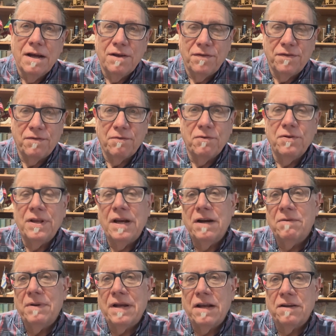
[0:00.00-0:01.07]
through
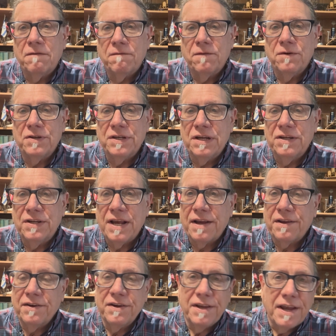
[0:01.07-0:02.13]
there, we get to 1 and 2
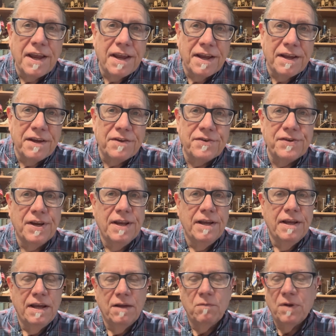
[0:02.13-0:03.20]
Kings.
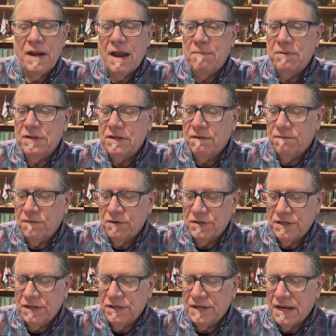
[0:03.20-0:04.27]
And what happens in 1
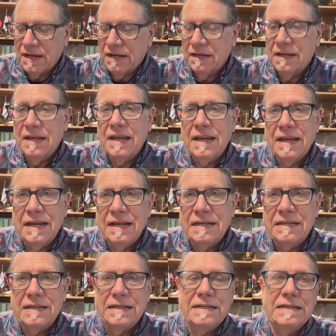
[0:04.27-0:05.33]
and 2
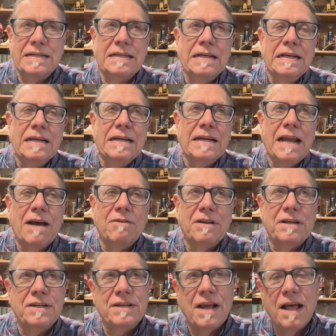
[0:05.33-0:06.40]
Kings is now
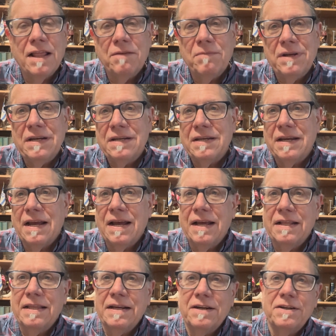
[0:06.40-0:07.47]
that Solomon is
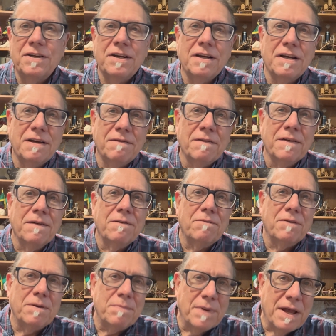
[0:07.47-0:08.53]
dead, there's a
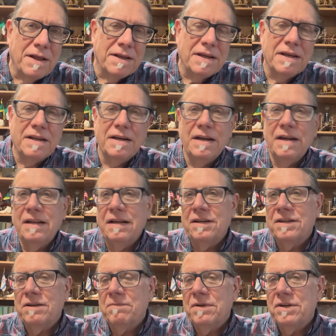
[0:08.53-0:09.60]
rebellion, and
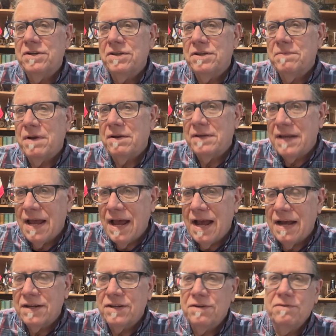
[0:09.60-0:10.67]
there's some issues about
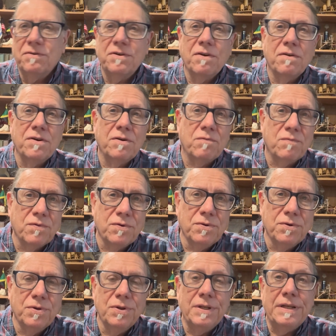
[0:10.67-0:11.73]
tax and who's going to
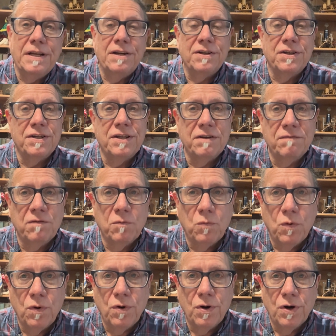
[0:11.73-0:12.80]
rule, and there's a civil
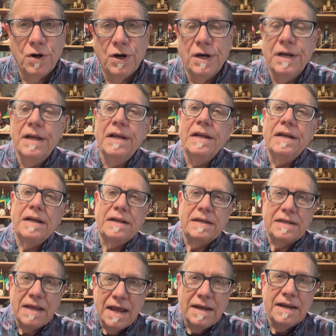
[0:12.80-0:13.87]
war, and
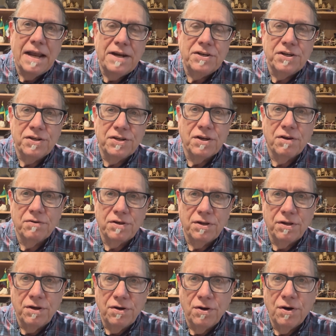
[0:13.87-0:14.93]
10 nations go to
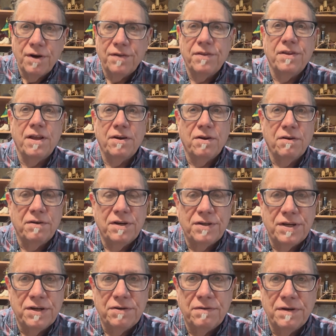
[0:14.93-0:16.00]
the north. They're known
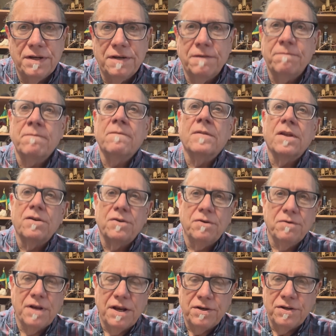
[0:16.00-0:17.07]
as Israel.
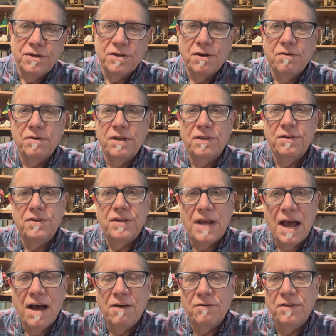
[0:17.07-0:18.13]
2 nations go to the
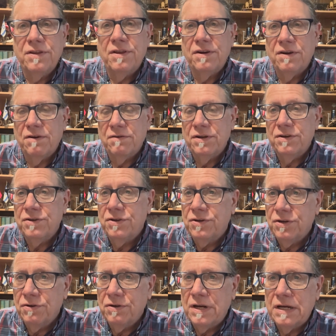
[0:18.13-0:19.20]
south. They're known as
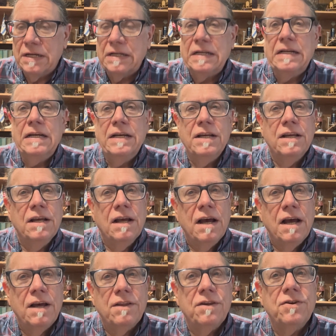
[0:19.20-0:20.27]
Judah.
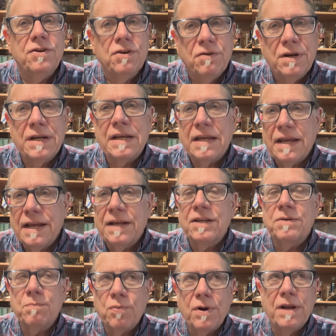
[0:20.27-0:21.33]
The Judah
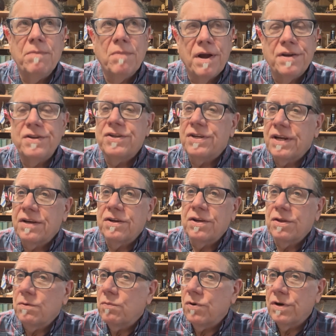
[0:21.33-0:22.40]
kings pretty much stick to
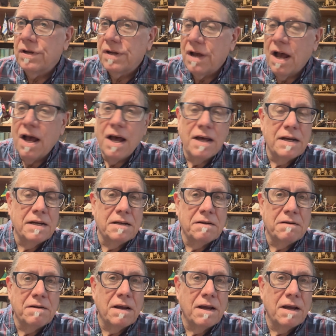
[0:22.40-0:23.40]
the word of God and